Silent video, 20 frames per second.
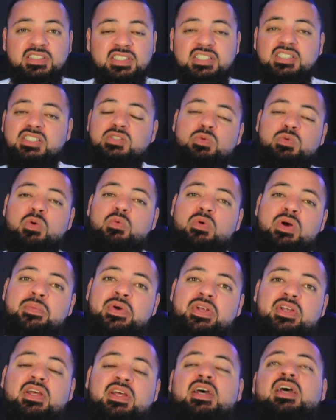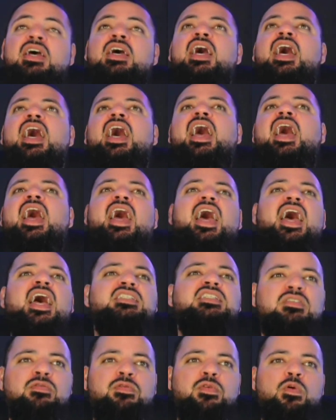This is what women
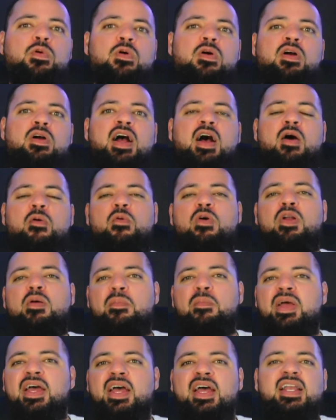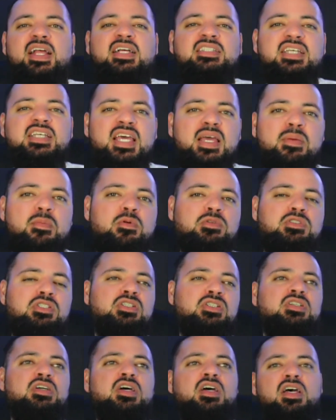ask for. I want a man that's able
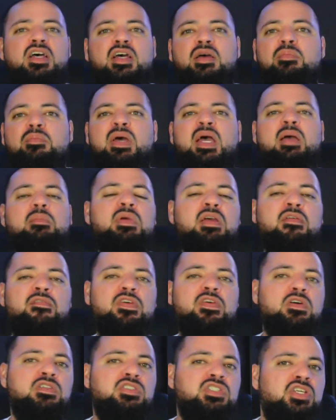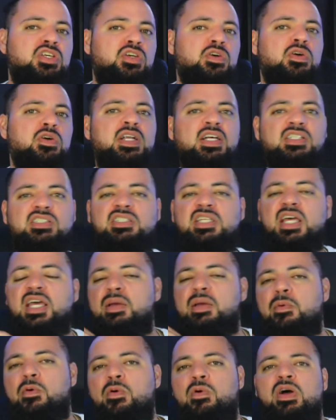to make me feel secure, that's
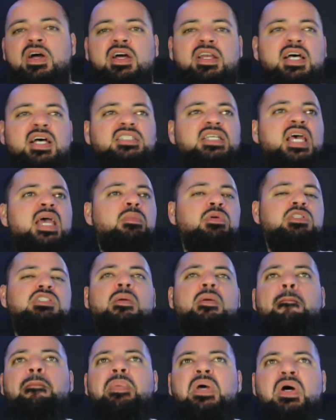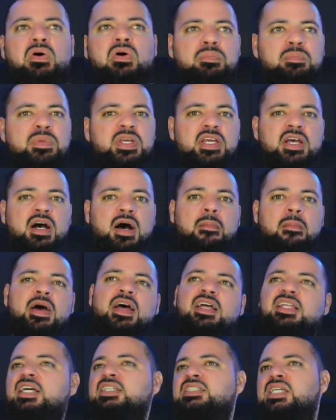stable, that's able to build me up,
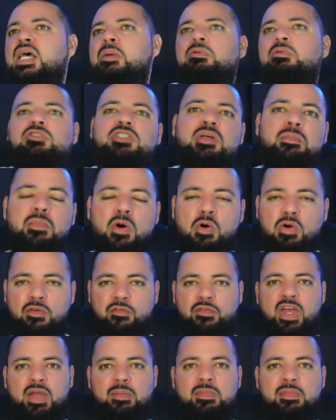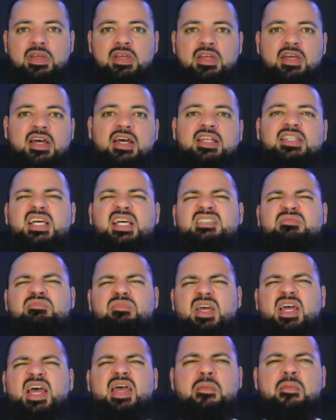that's able to motivate me, that's
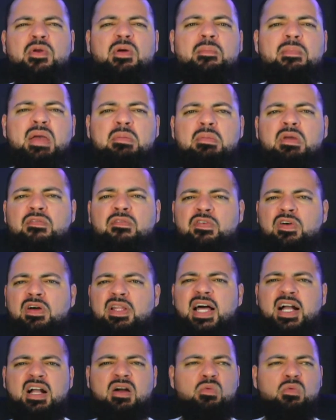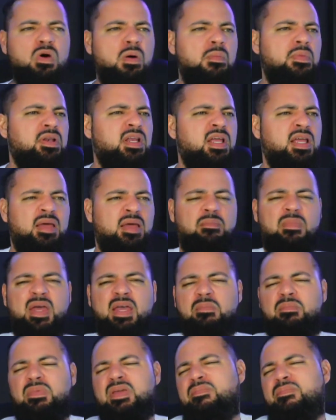able to make me feel like a woman and
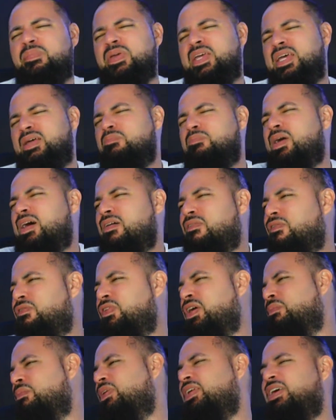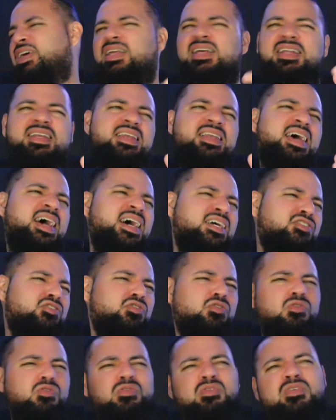make me be in my feminine and
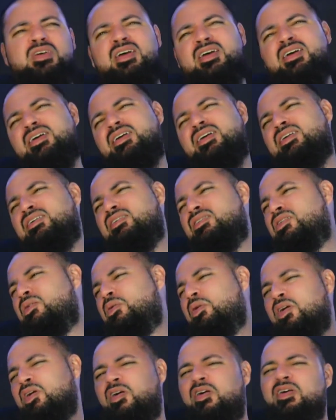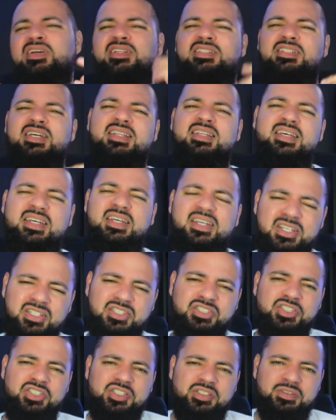natural, you know, and all this other
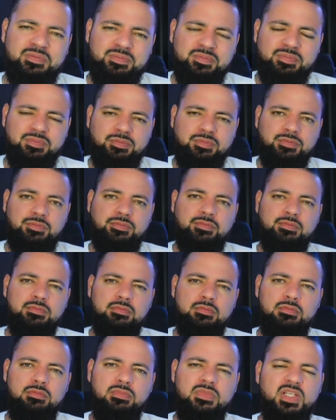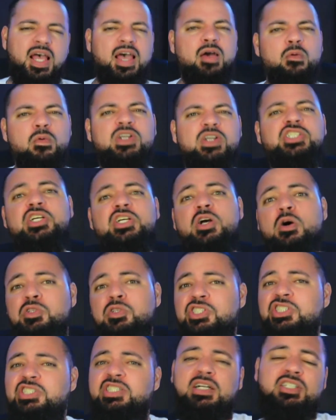ish. And where does she go?
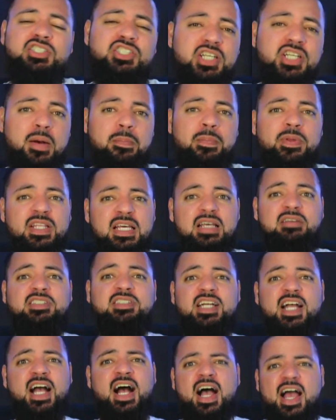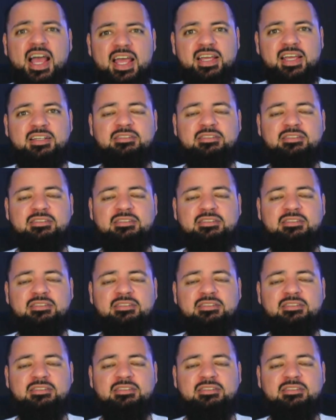She's up, she up and leaves the guy.